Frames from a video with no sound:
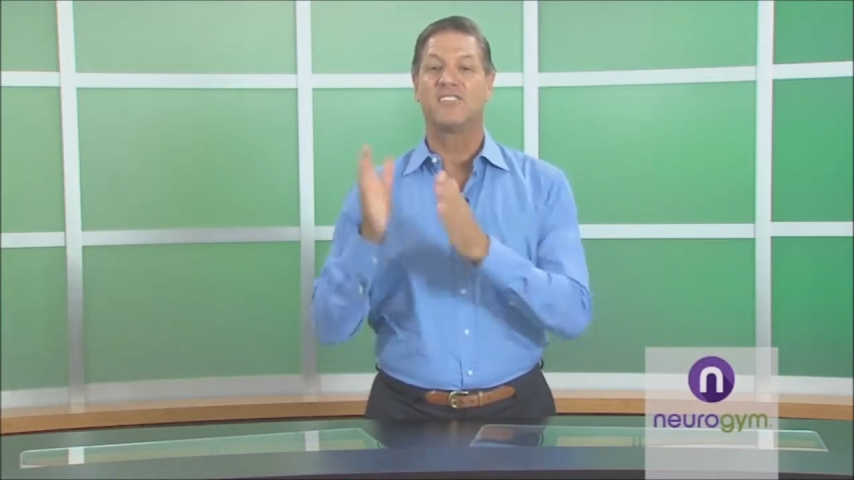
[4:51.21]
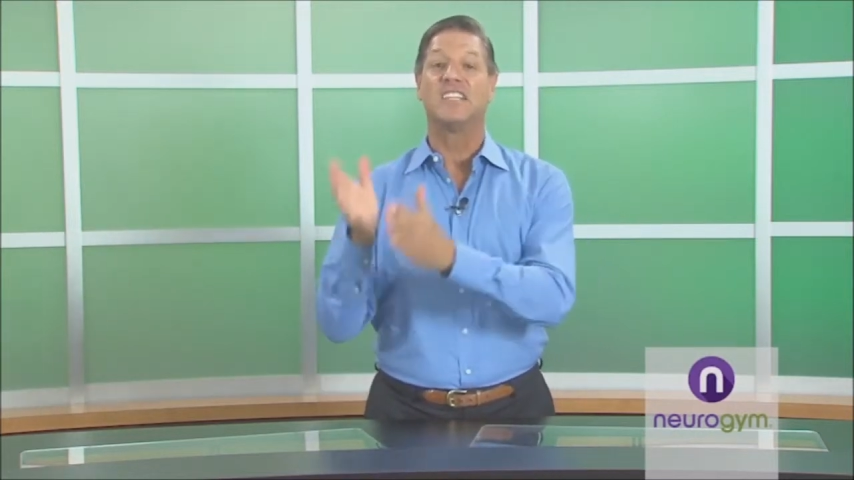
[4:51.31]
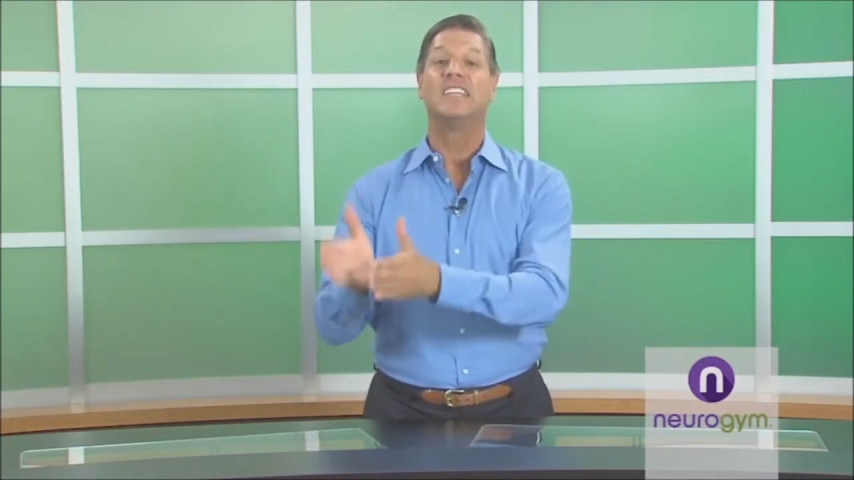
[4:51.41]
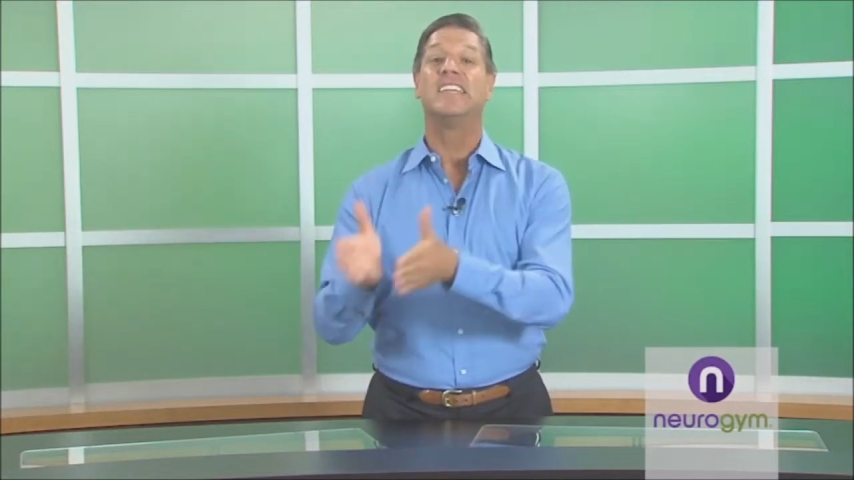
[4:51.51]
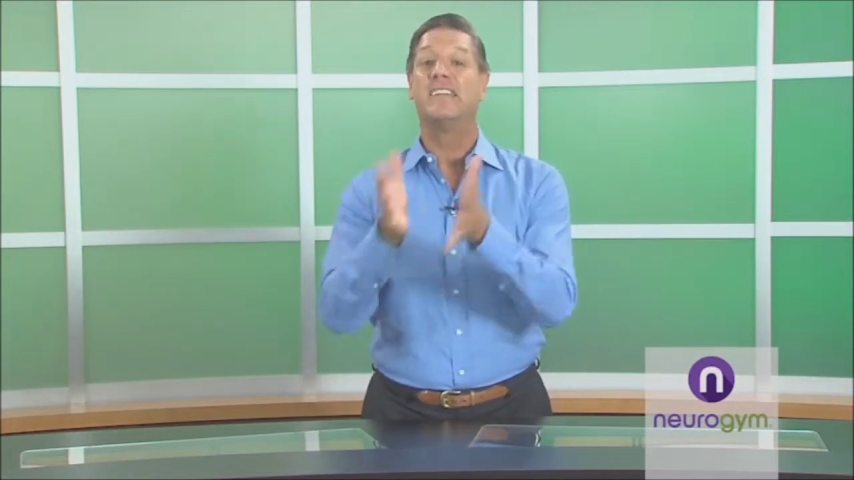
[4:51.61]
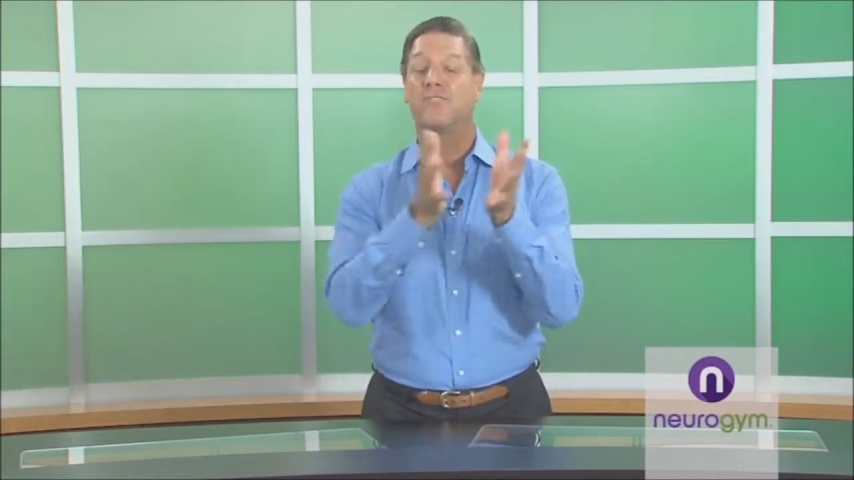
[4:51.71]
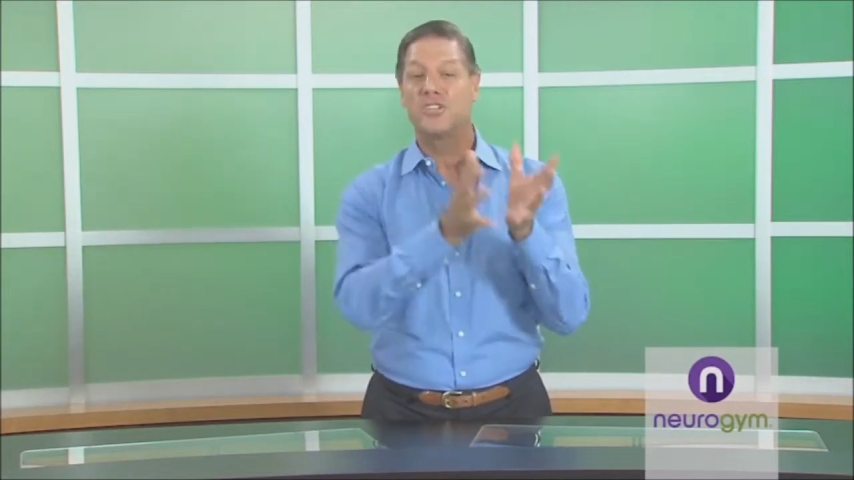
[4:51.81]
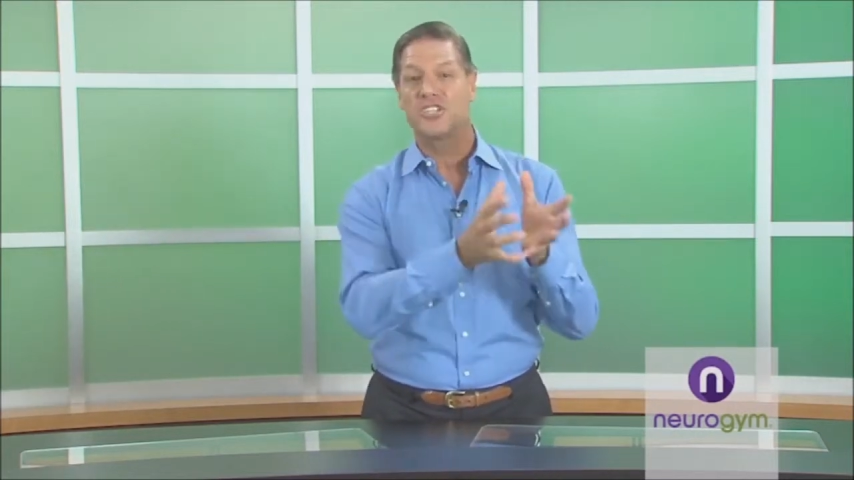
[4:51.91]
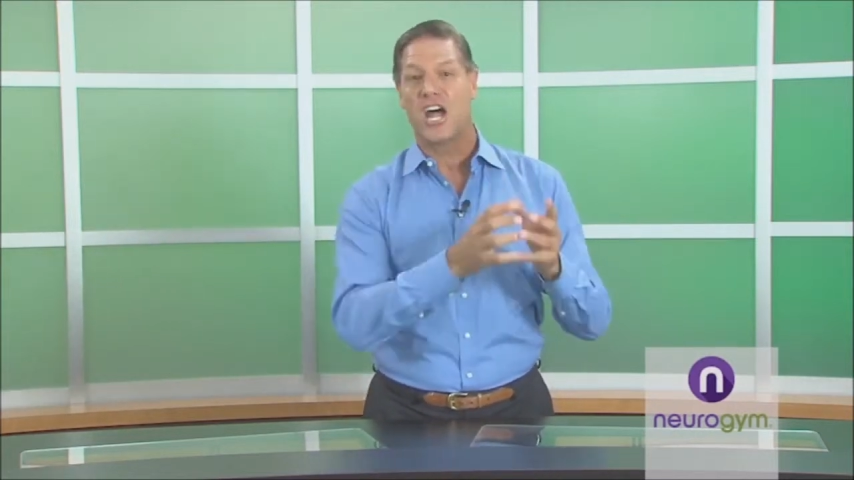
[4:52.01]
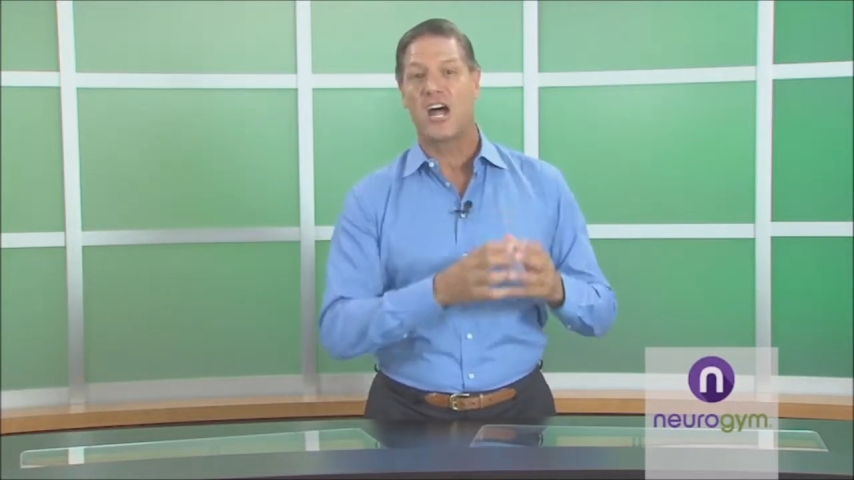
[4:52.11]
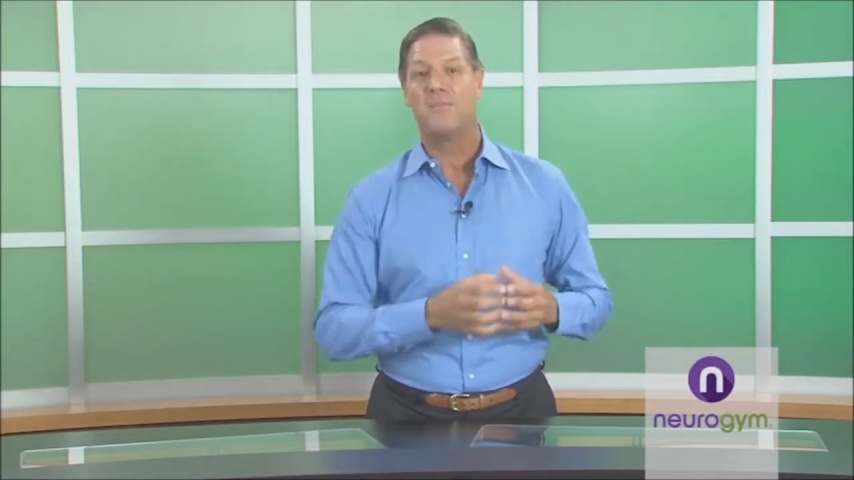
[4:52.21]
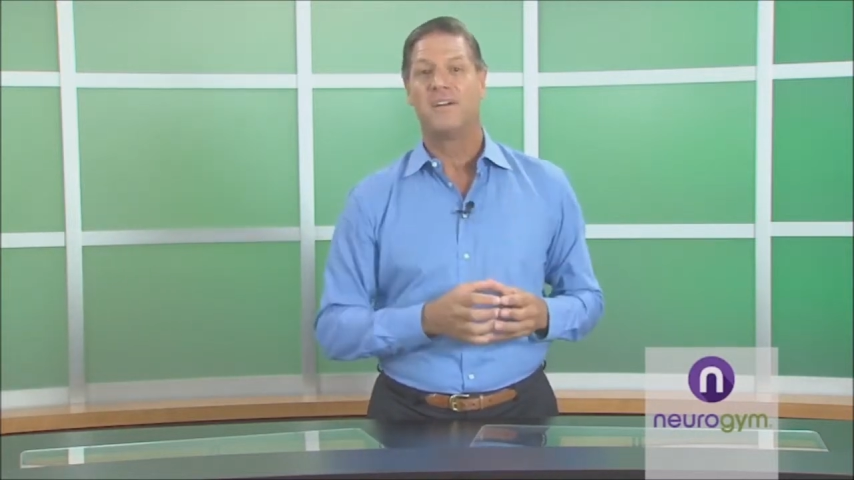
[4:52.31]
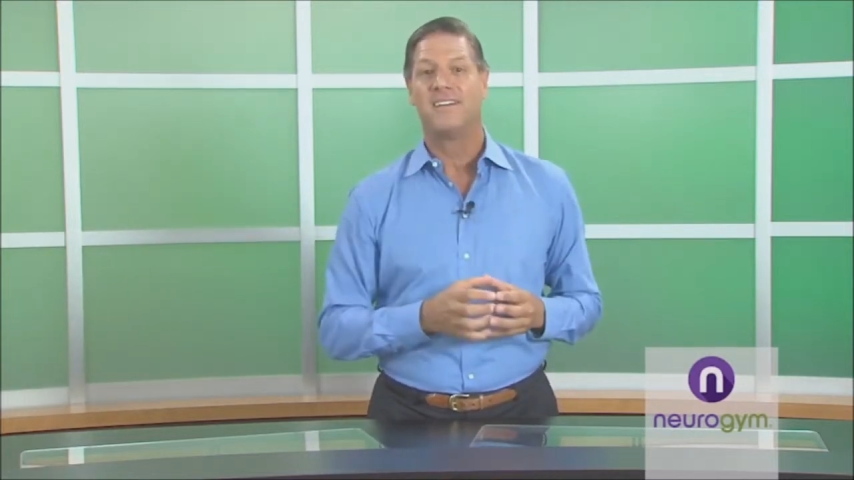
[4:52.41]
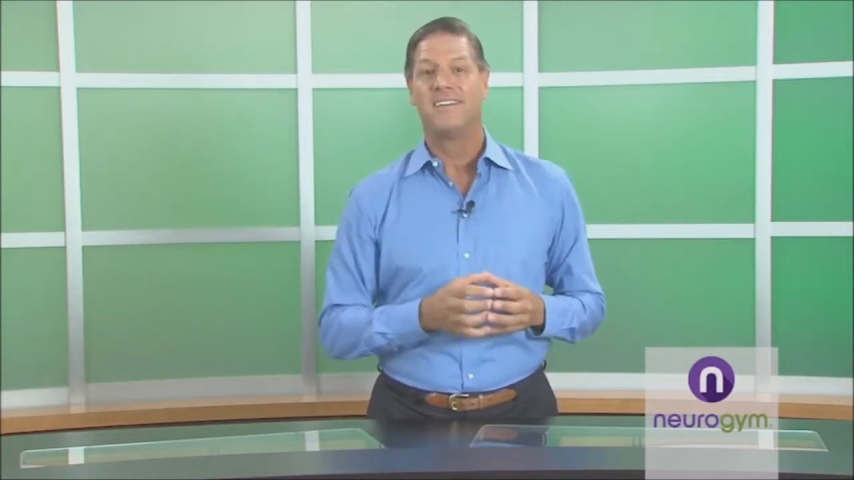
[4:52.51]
to leave her job